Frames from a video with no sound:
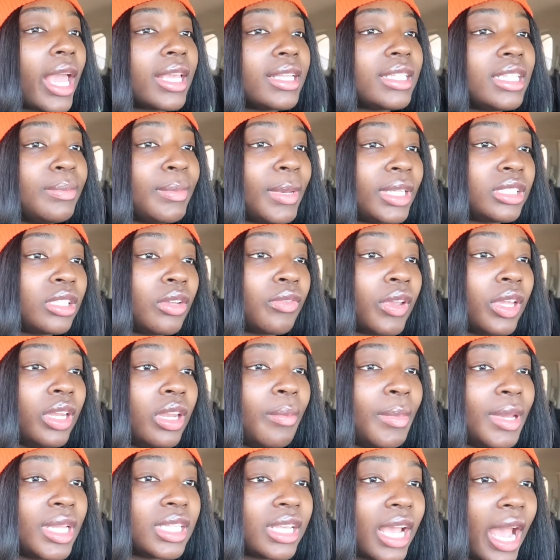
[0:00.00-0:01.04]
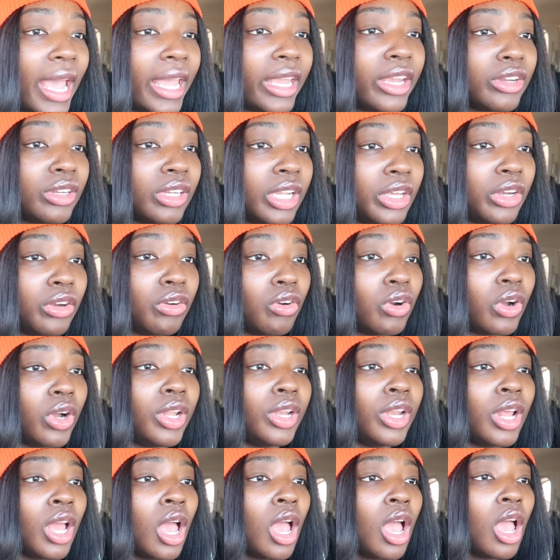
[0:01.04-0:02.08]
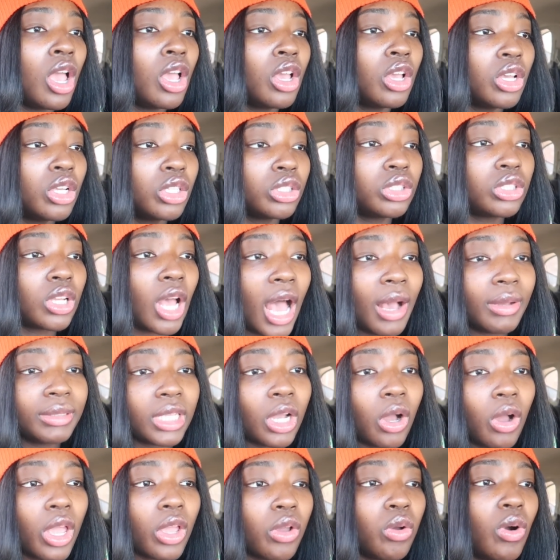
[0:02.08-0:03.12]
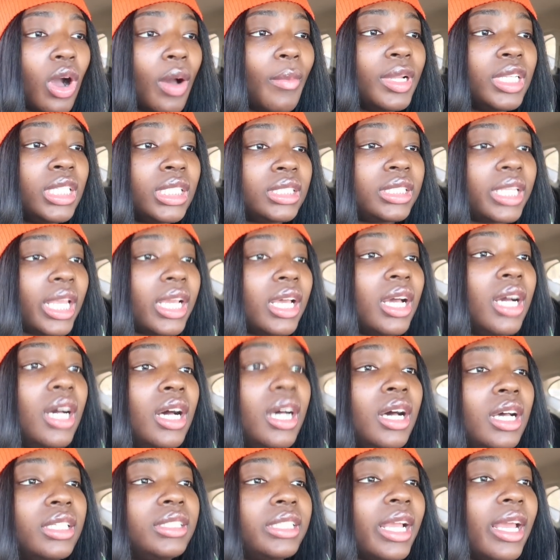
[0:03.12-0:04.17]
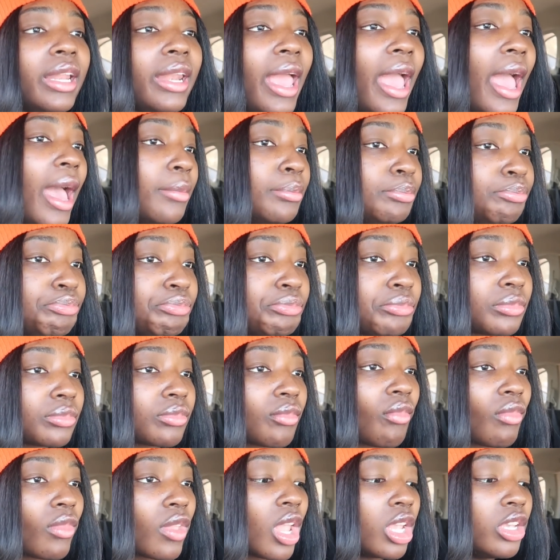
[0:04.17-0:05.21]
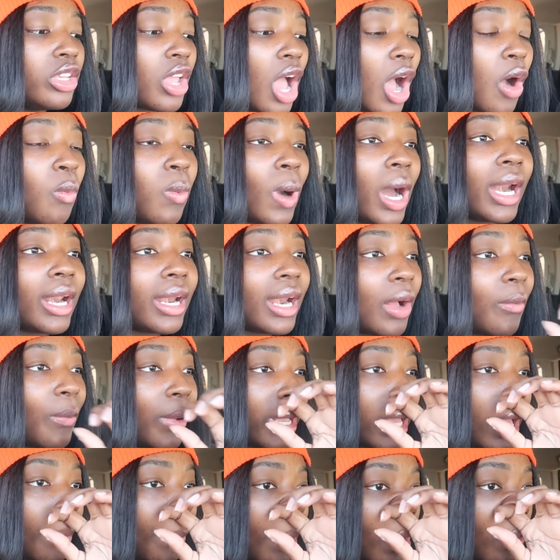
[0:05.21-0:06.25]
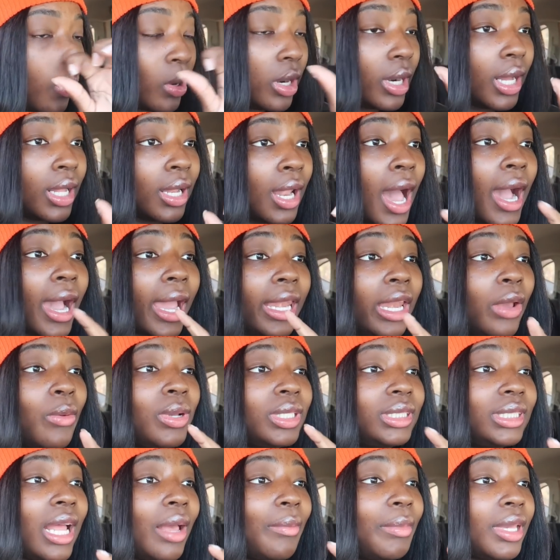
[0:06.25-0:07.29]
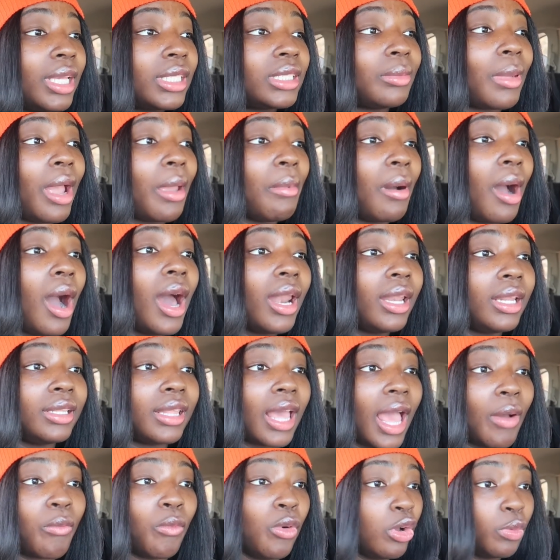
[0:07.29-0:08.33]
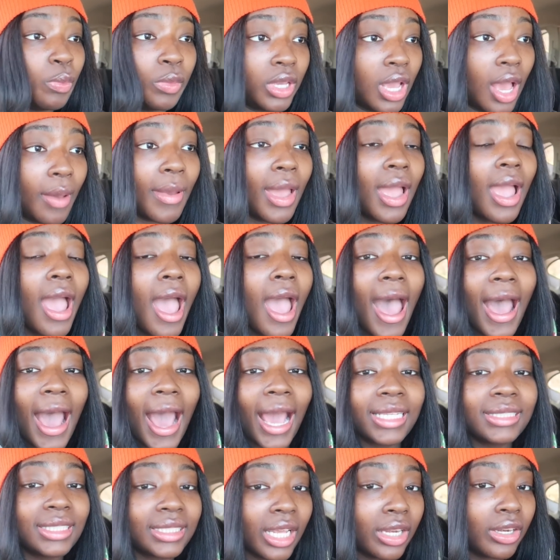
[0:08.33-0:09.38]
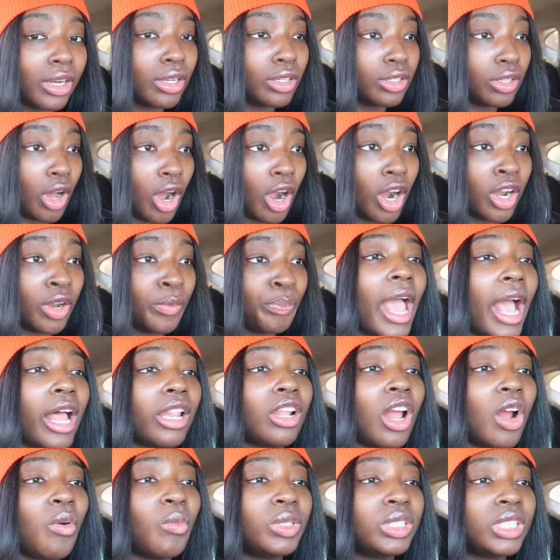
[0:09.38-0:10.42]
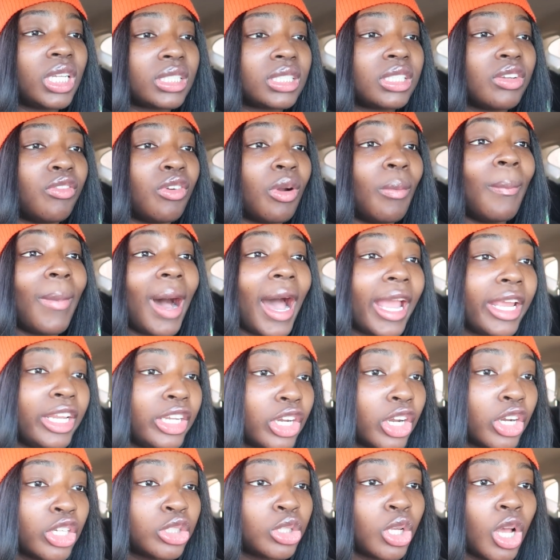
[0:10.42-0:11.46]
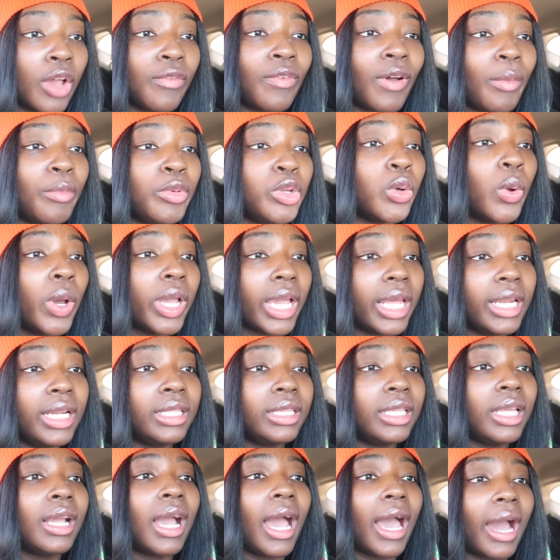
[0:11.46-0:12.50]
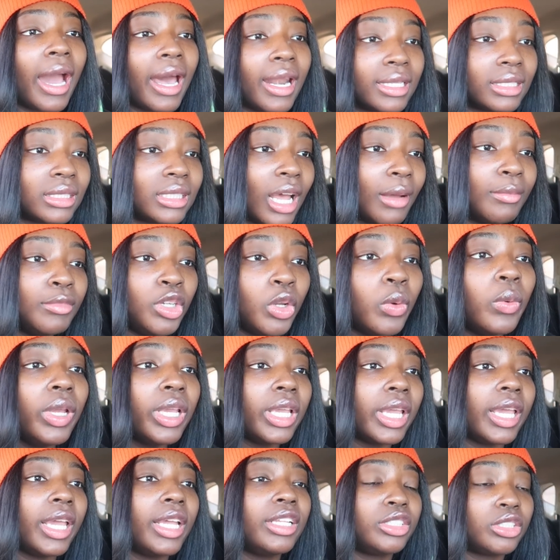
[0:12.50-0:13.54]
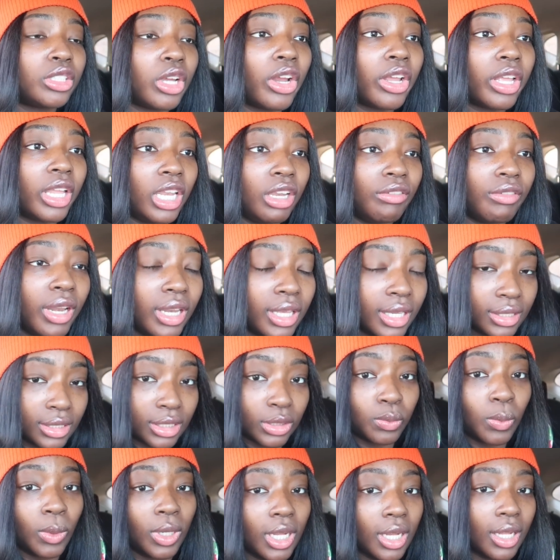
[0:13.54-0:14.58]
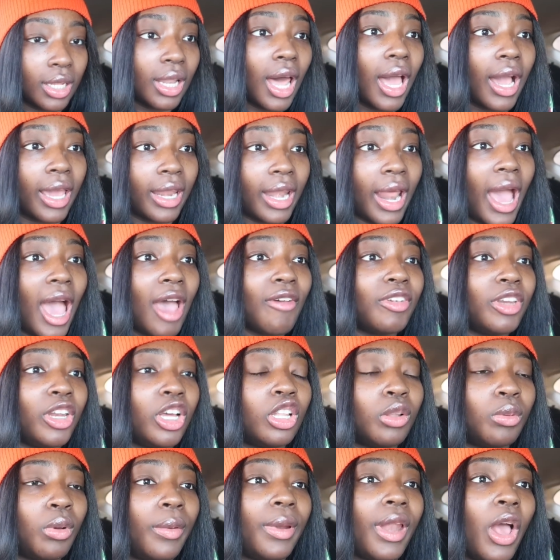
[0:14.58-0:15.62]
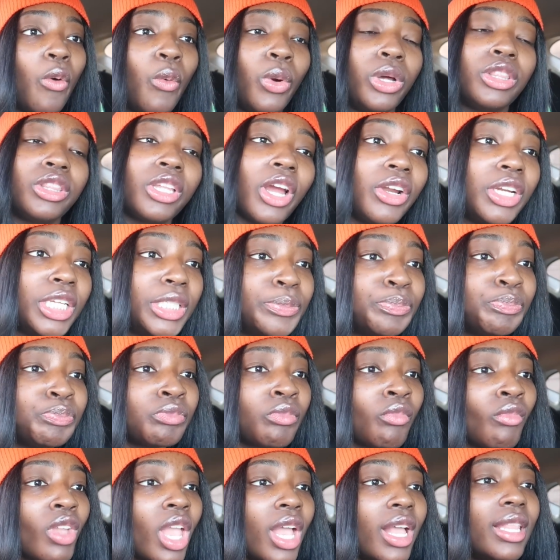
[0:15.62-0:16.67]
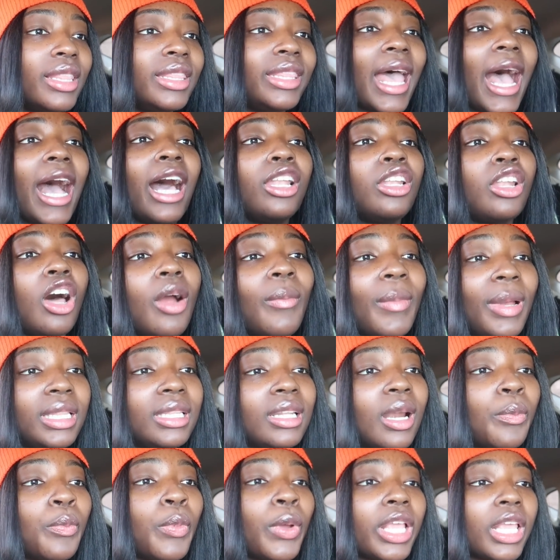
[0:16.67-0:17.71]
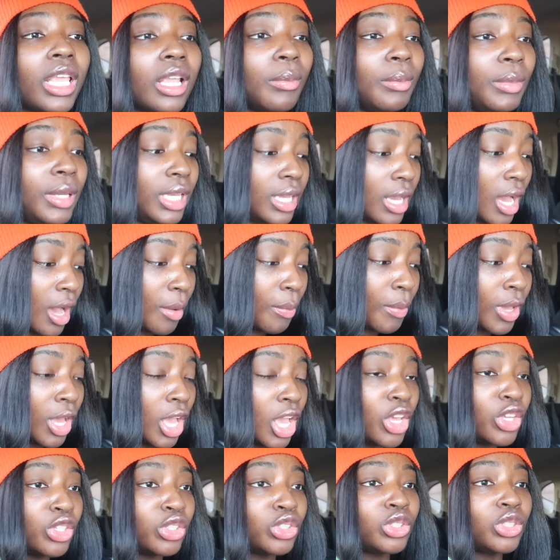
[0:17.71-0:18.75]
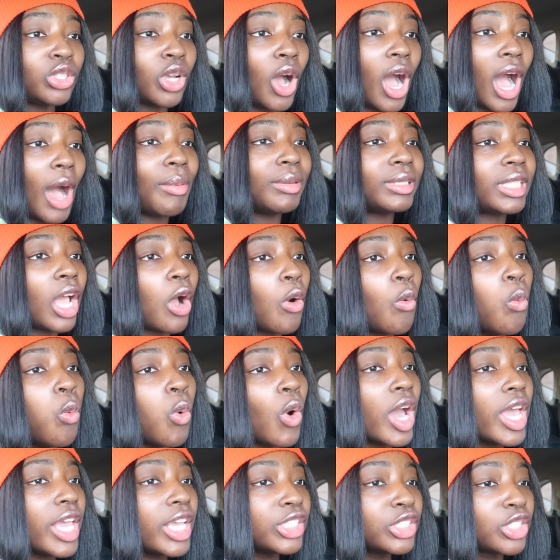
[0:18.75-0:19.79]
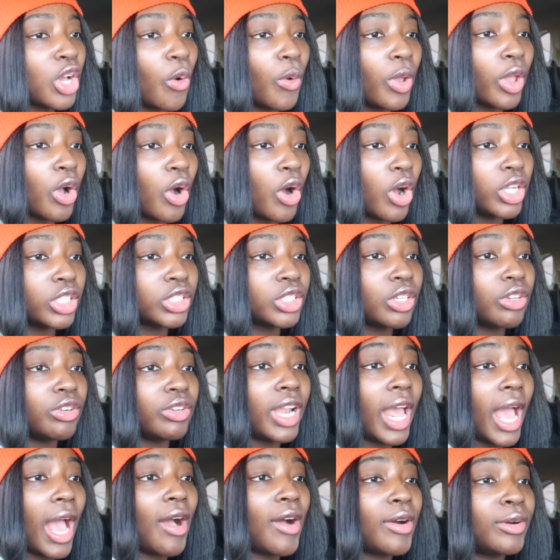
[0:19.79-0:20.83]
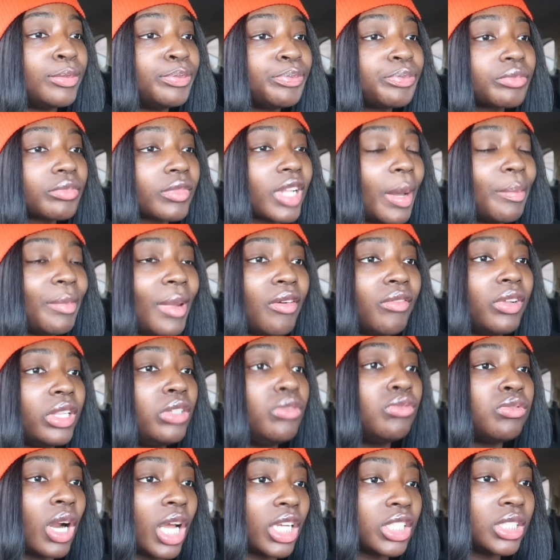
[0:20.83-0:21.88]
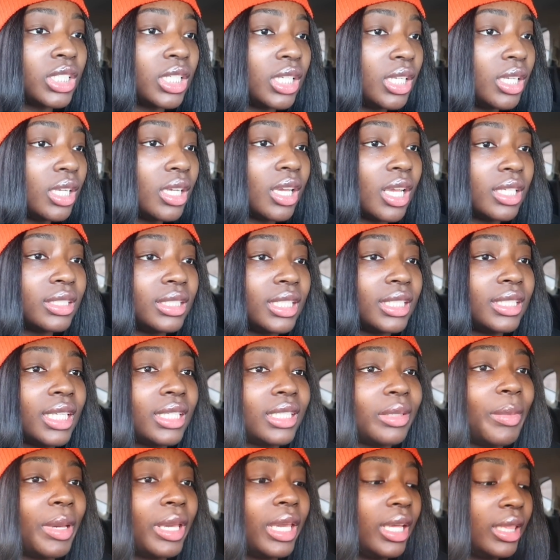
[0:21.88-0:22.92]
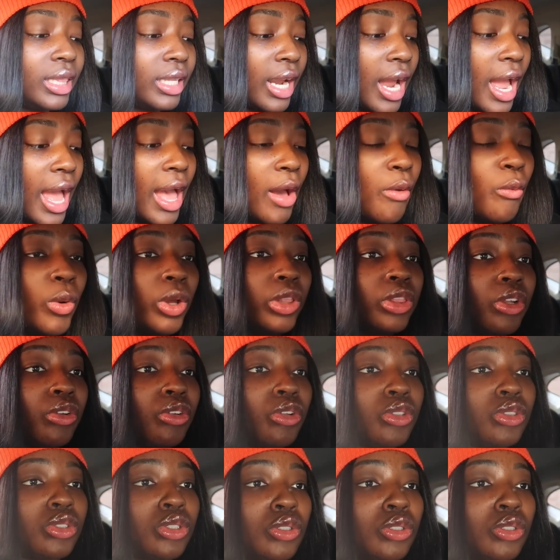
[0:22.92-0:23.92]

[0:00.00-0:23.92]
can see myself getting a bit tired later on. So I was like, okay, cool, I'm gonna just take a, take a nap y'all why did i wake up at one o'clock and it was not because of my body that woke me up i set an alarm that alarm was just a reminder so if i'm doing anything i gotta stop doing it and start getting ready because it's one o'clock and i have another elephant at 1:30. that alarm ended up waking me up so i was like what is going on so now i'm not really rushing because it says i'm gonna get there at 1:32.